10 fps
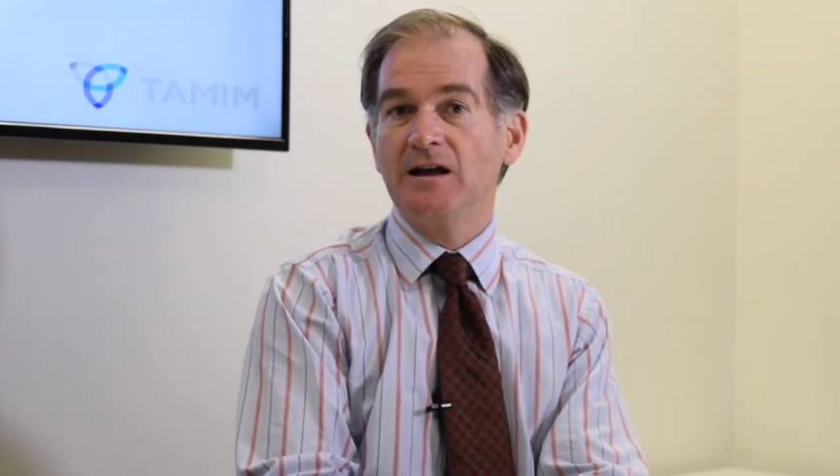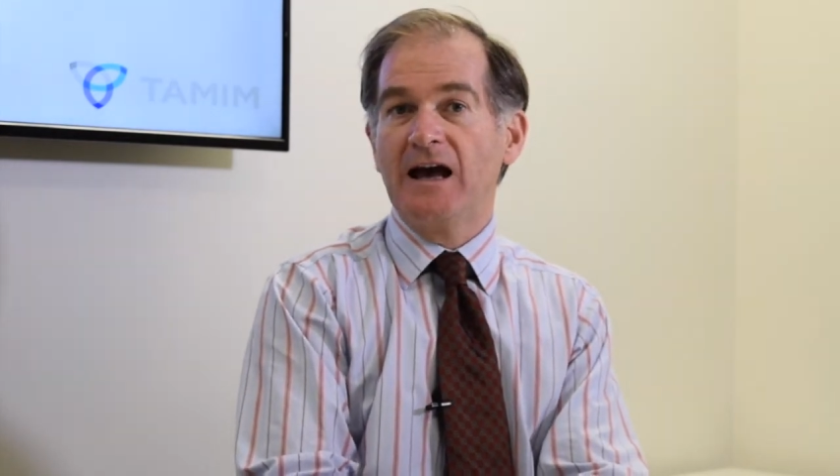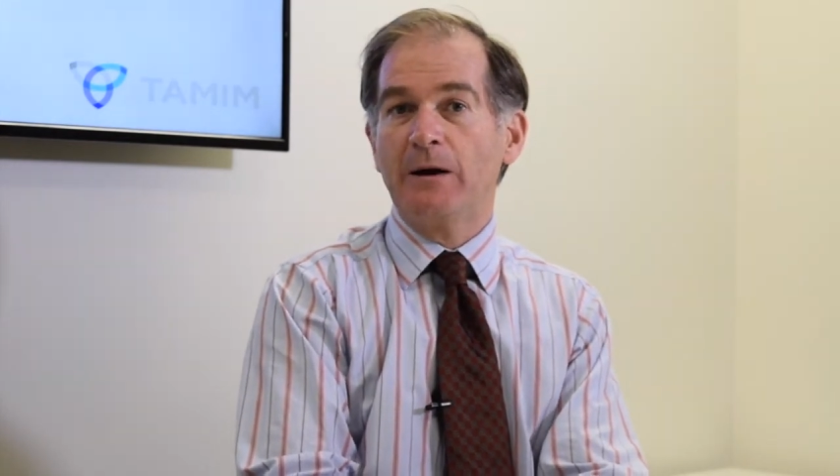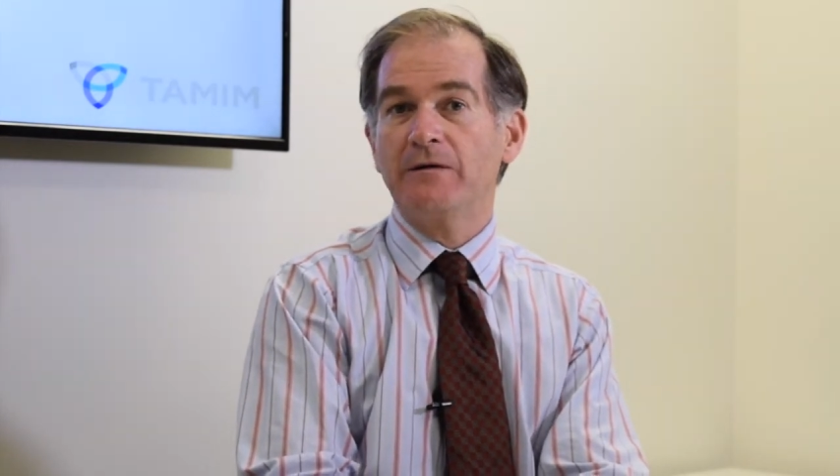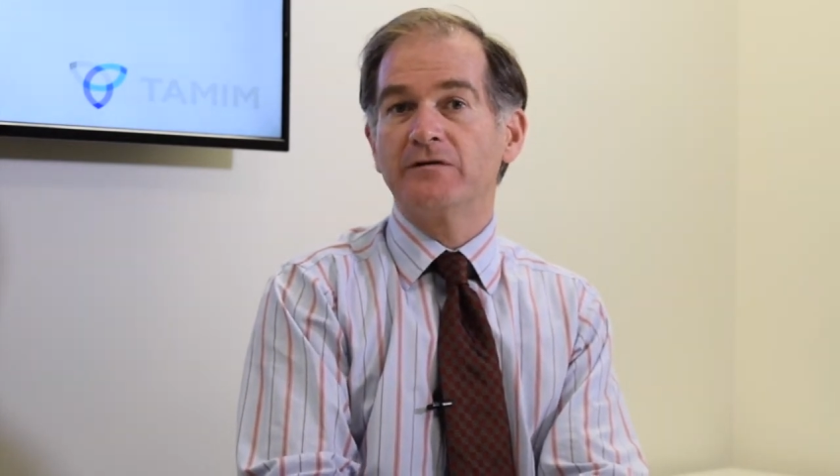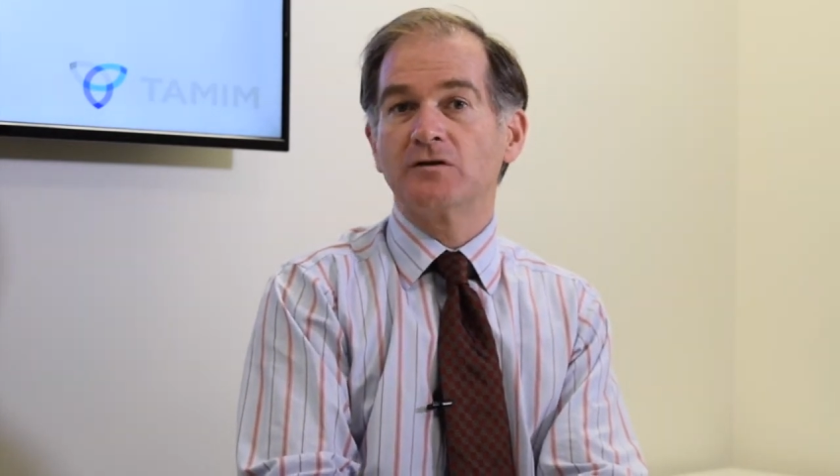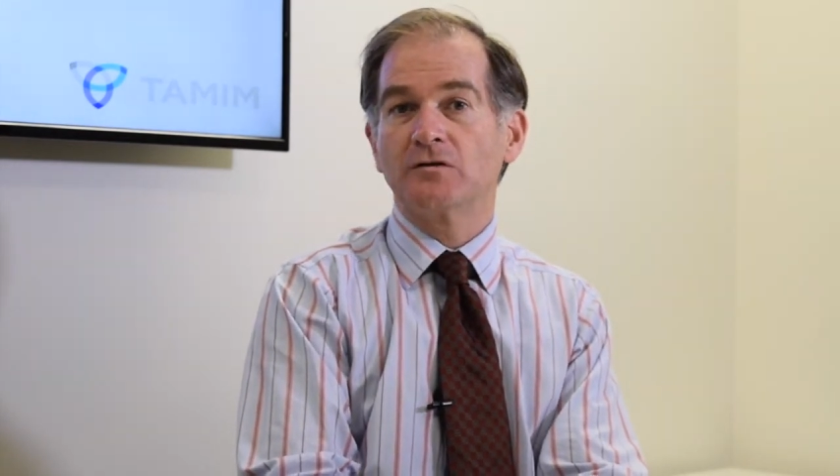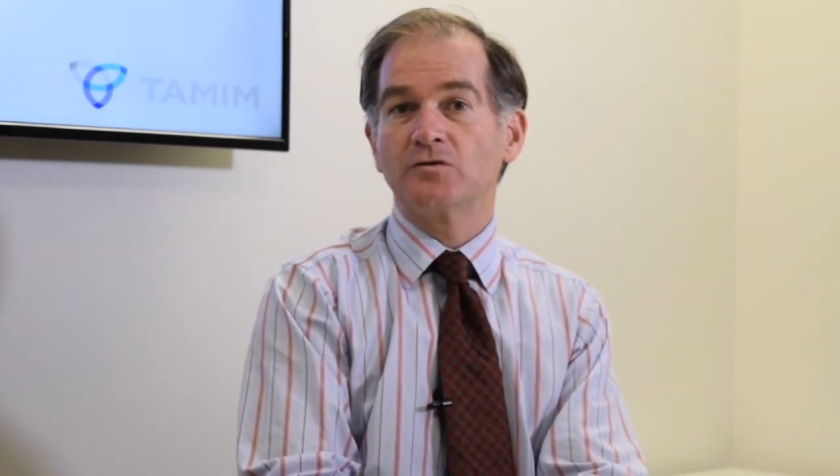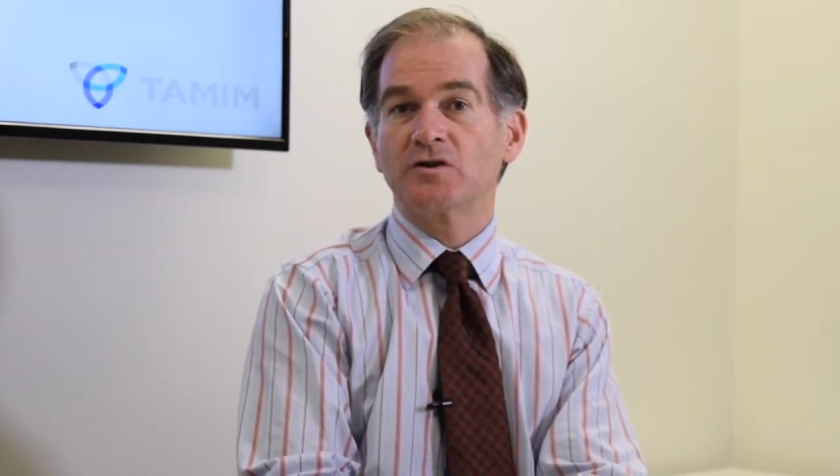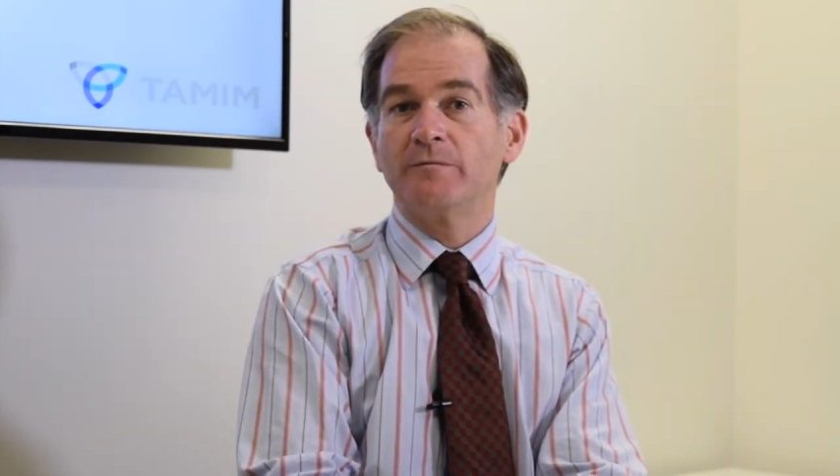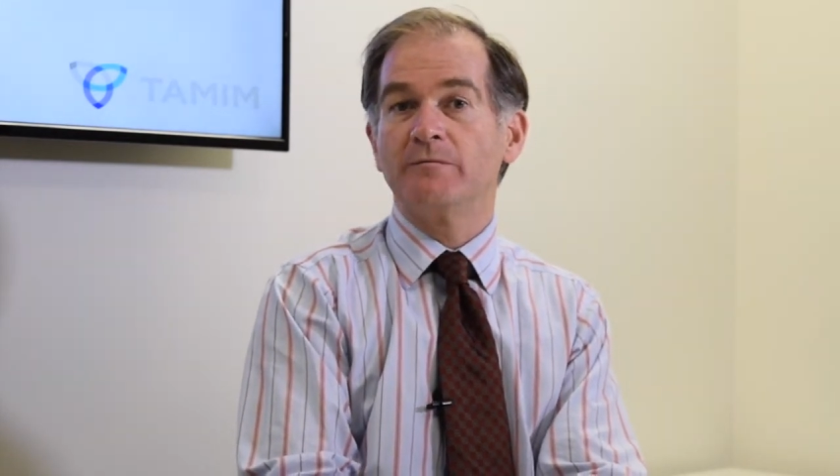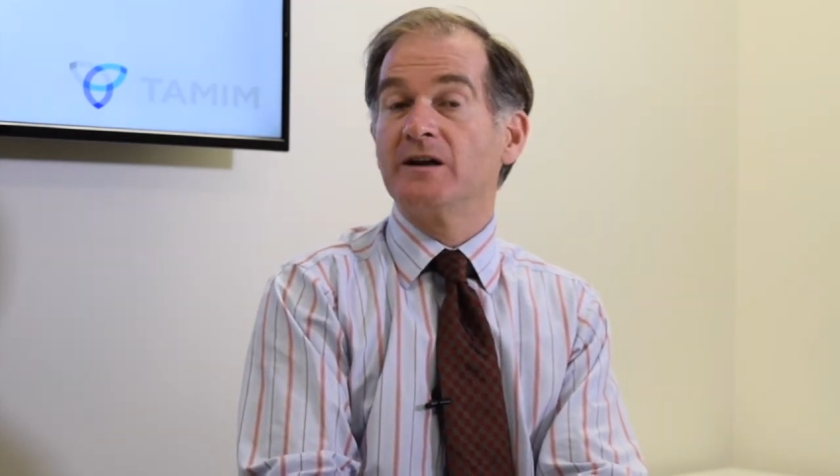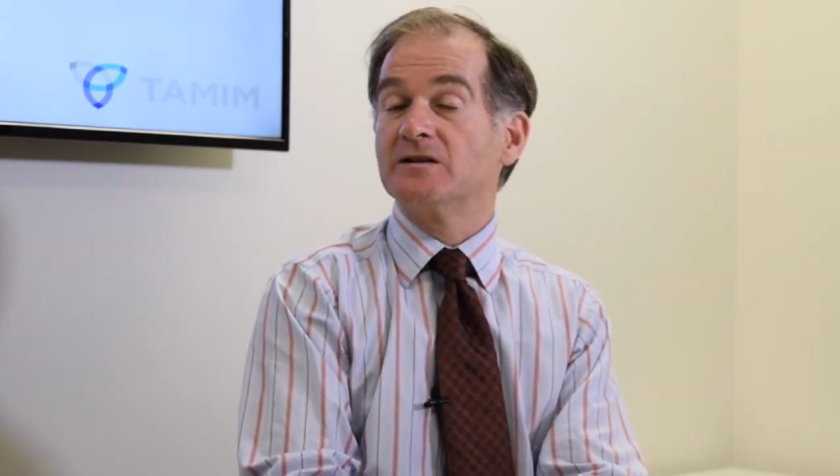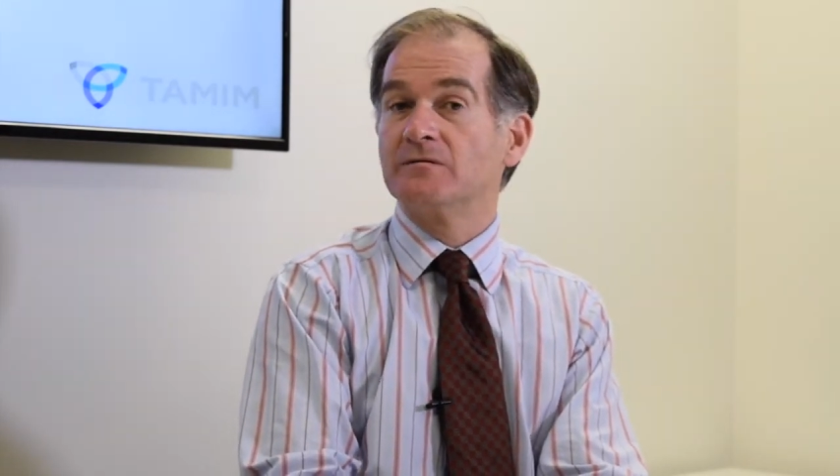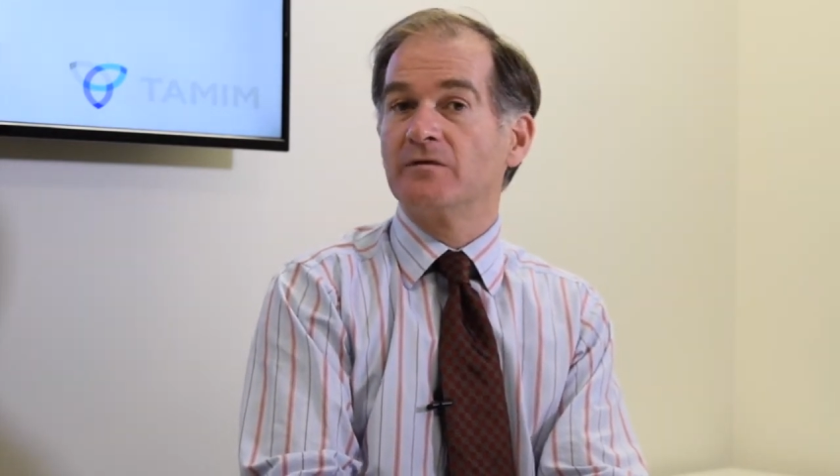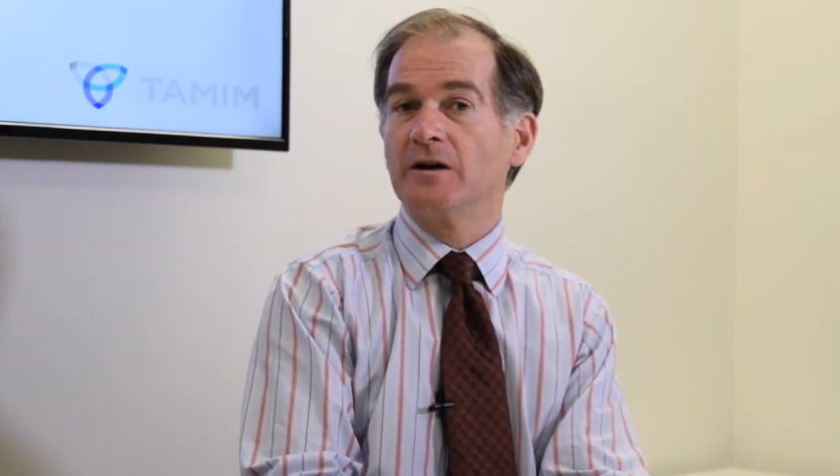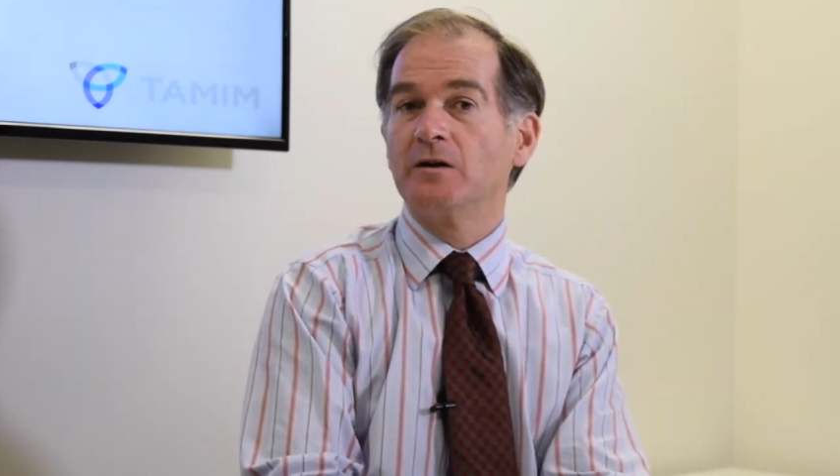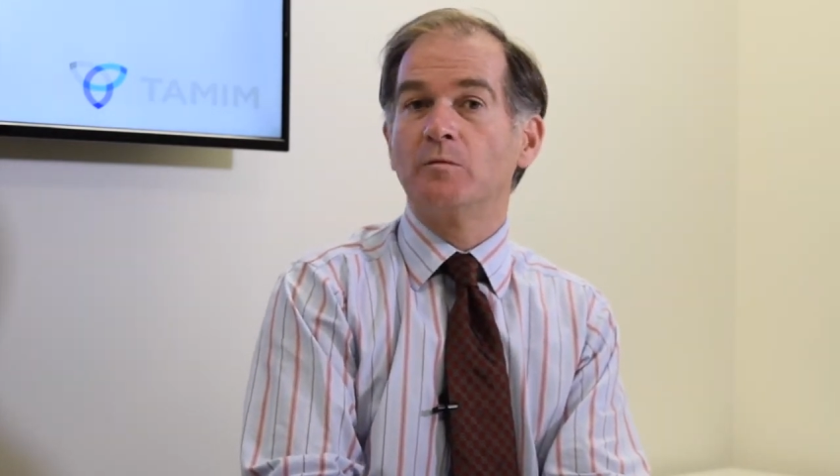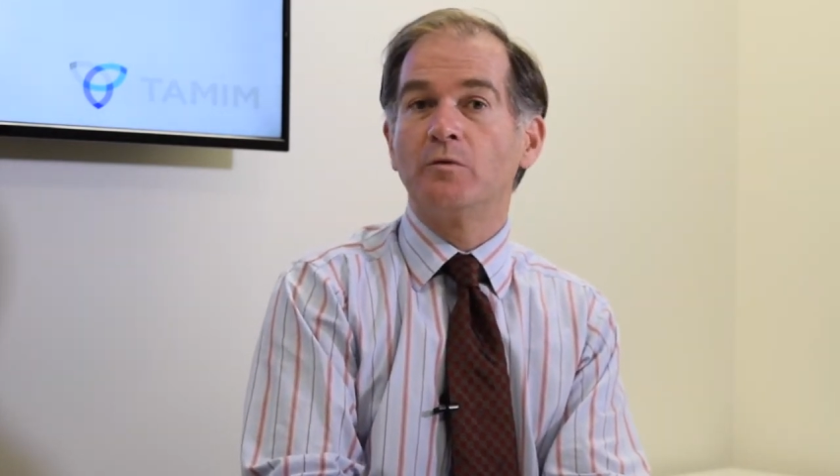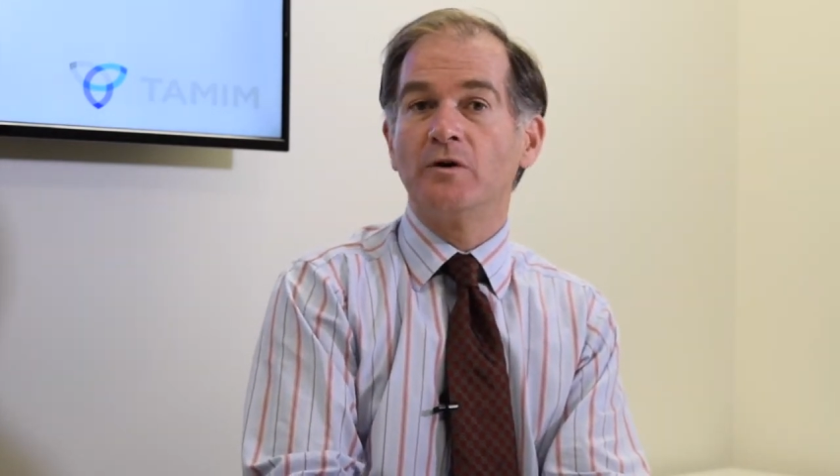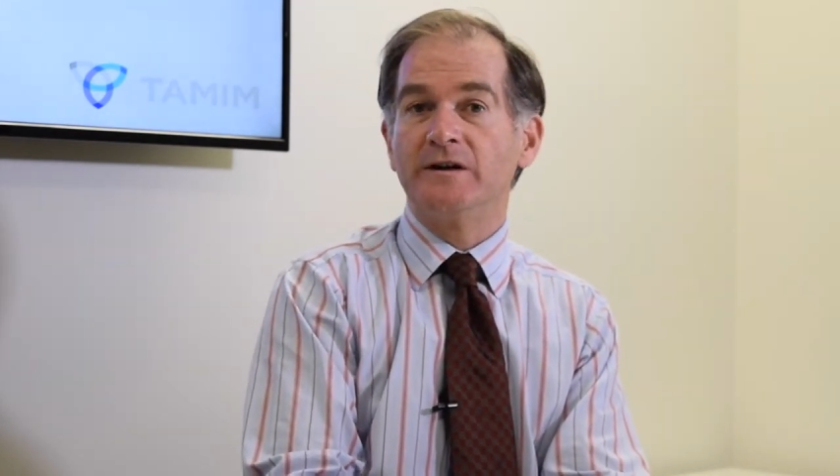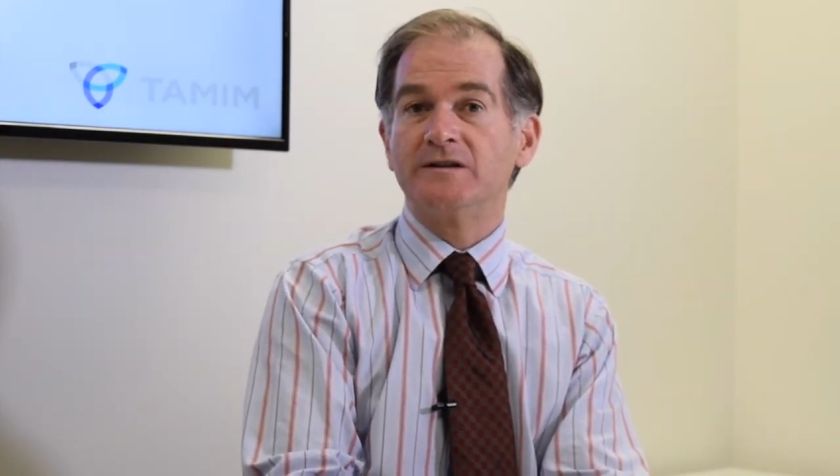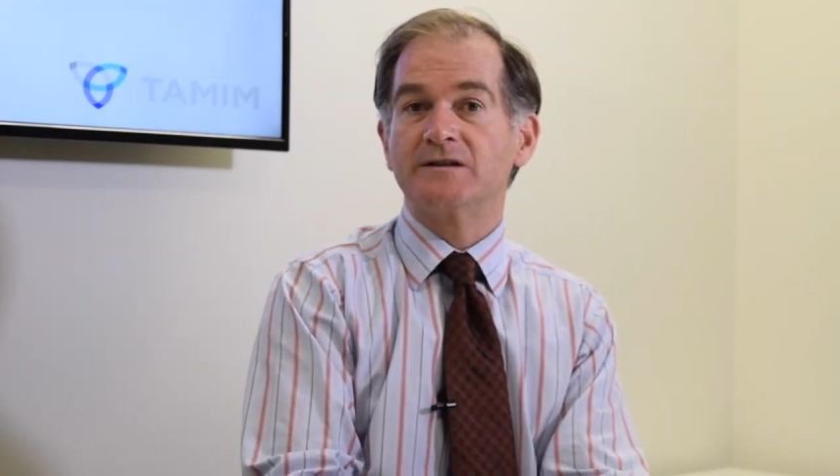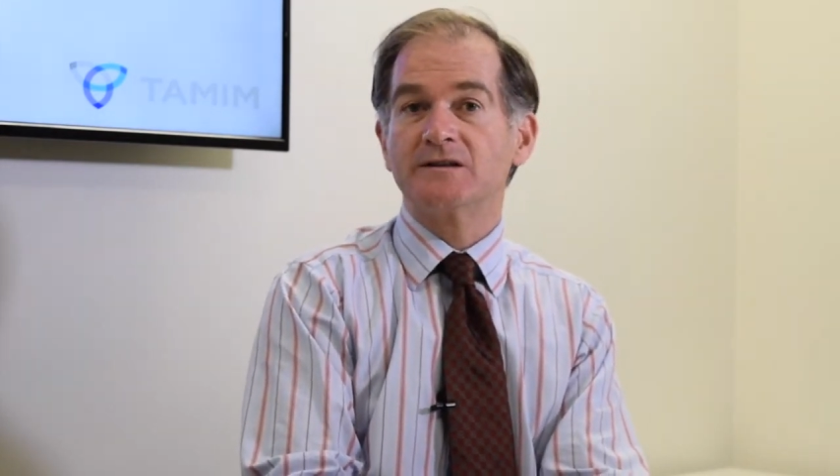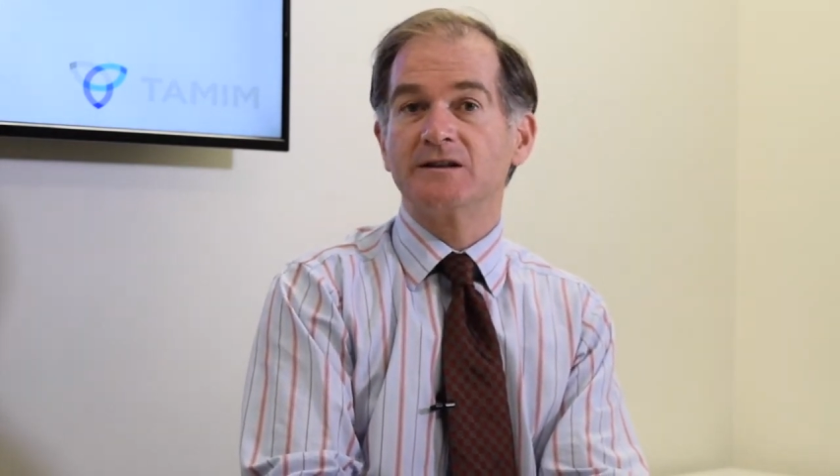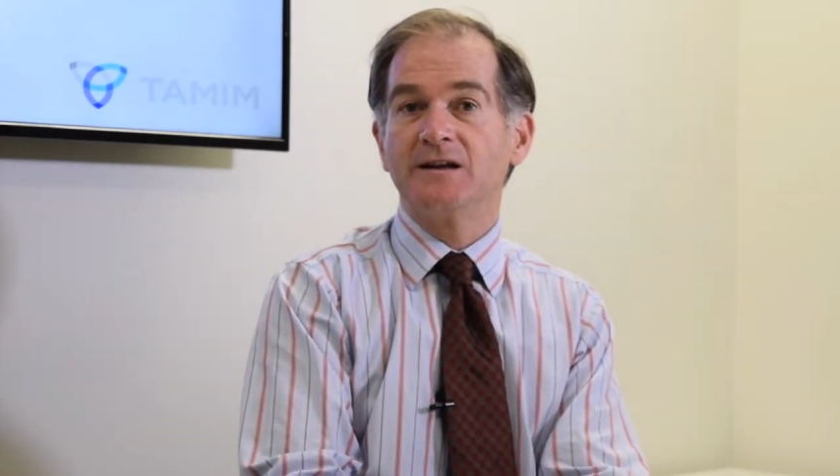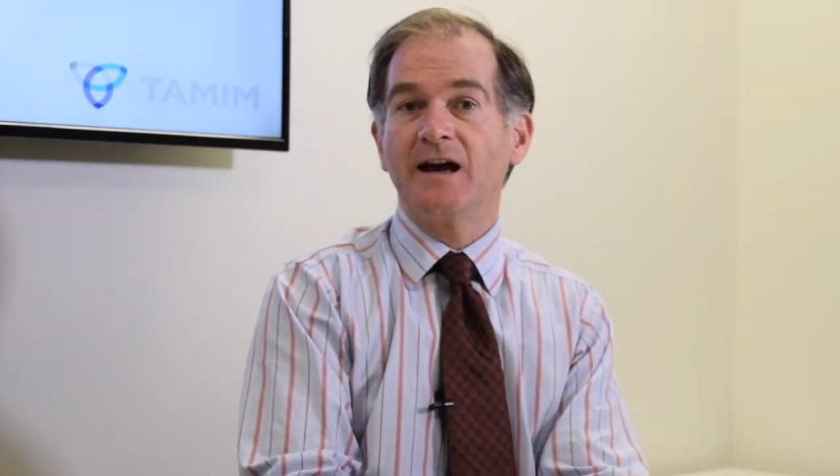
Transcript: However, Donald Trump makes some very good points,